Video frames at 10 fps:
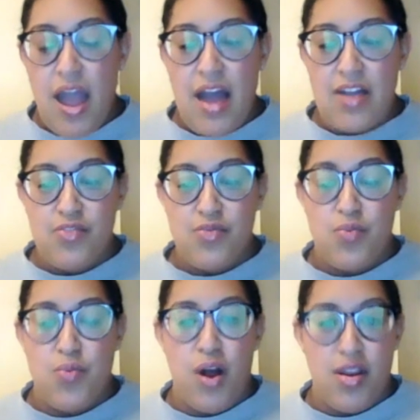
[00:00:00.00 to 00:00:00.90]
and
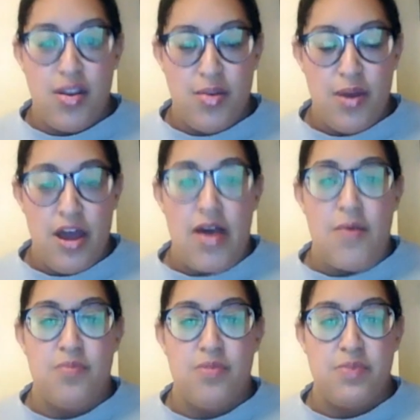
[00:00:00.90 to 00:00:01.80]
one
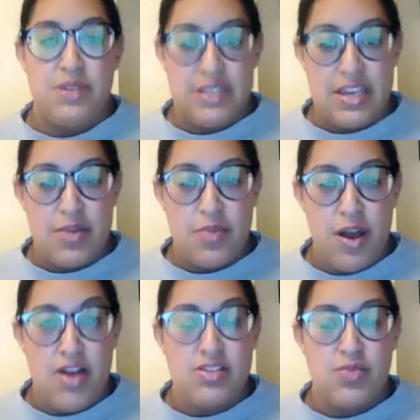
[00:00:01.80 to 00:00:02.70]
um, particular
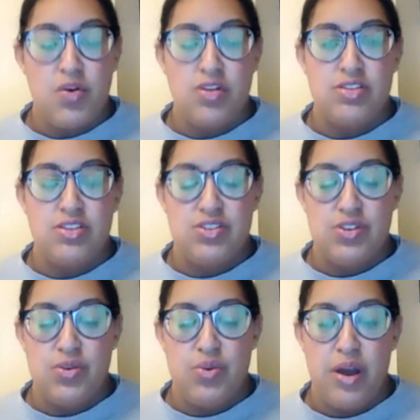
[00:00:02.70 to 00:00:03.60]
person wanted
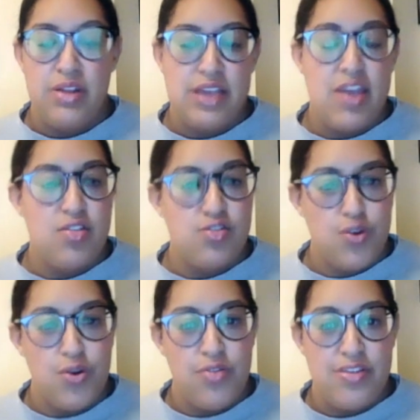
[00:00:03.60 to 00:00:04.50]
to take
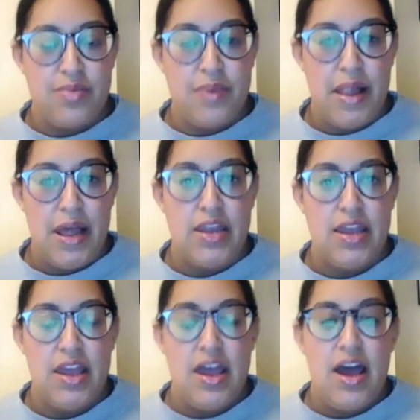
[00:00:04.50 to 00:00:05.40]
control of this
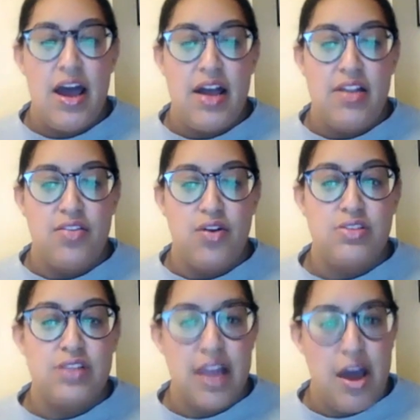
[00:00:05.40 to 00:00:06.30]
plan and
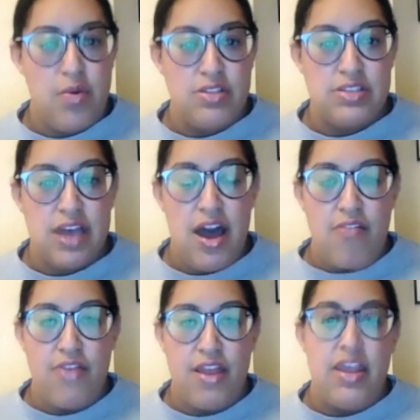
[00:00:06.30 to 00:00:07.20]
not allow us to
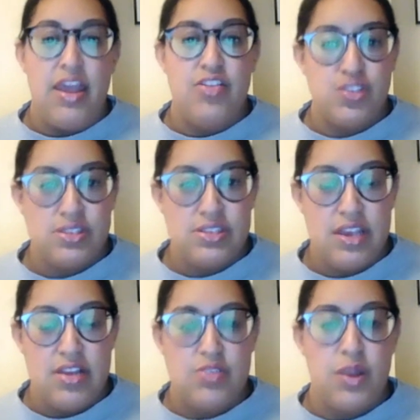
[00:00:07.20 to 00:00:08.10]
have any
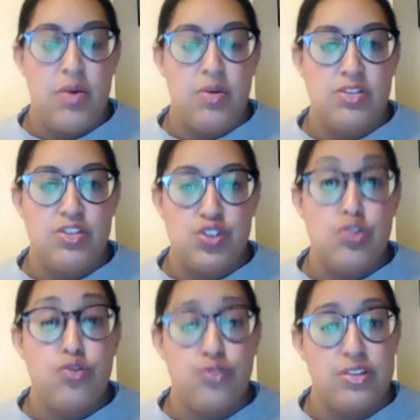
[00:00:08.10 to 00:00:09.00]
agency, to allow us to
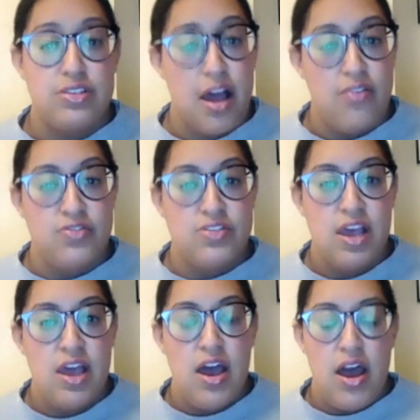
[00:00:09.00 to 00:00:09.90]
choose for ourselves
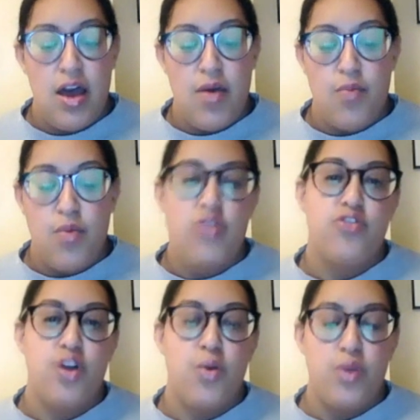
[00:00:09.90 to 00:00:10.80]
um, whether
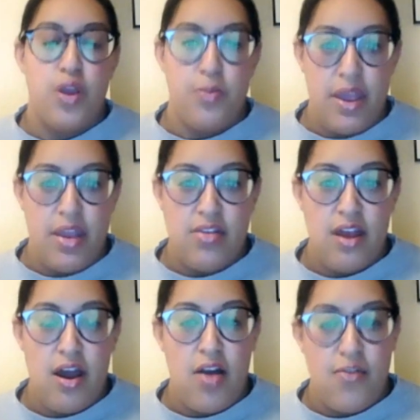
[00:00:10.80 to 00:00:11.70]
or not we obeyed
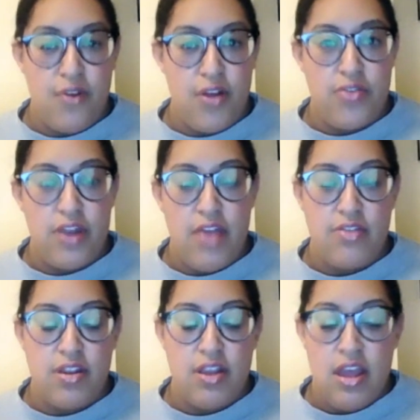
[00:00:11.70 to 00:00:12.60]
our Father in
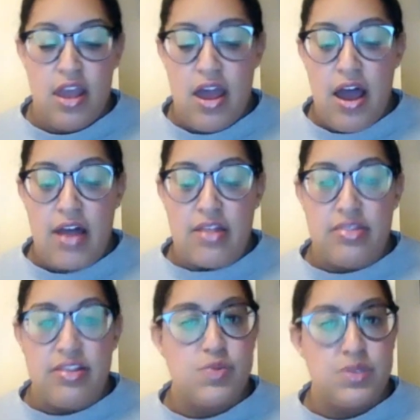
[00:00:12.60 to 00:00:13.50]
heaven.
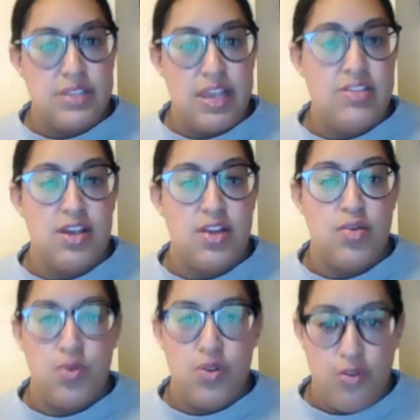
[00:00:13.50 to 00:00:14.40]
And this was Satan
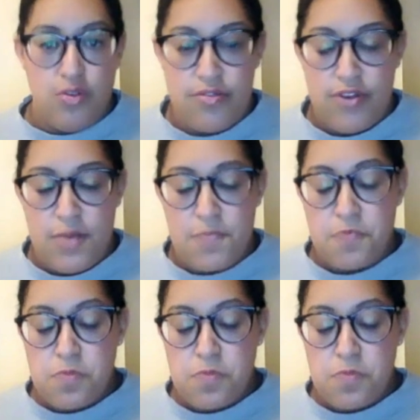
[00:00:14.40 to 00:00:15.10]
or Lucifer.